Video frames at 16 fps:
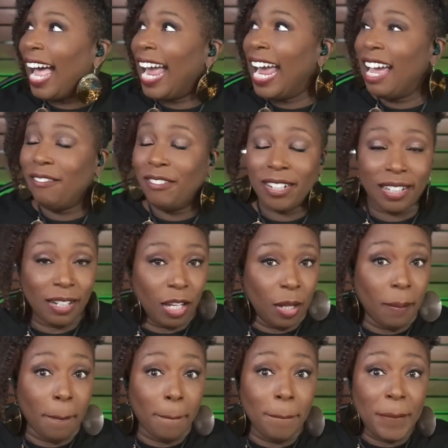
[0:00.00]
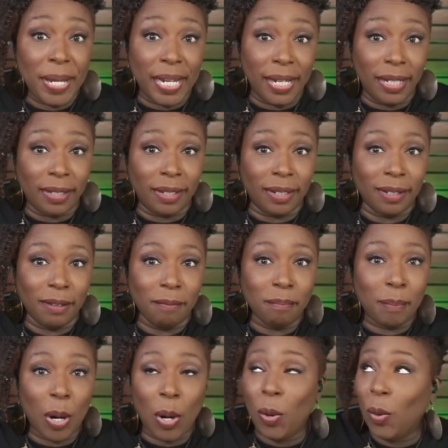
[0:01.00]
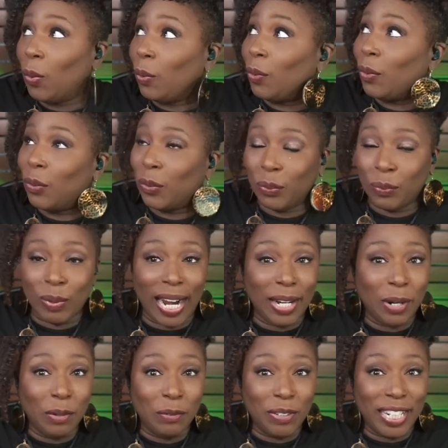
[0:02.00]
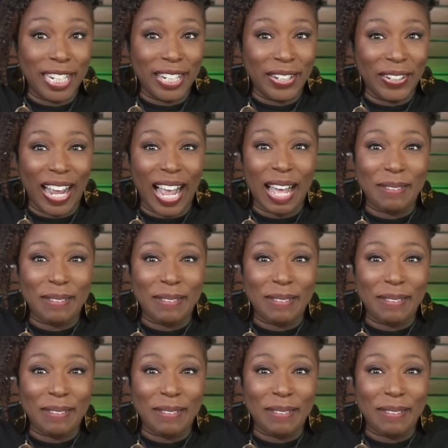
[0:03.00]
I have it big, bold, right over there.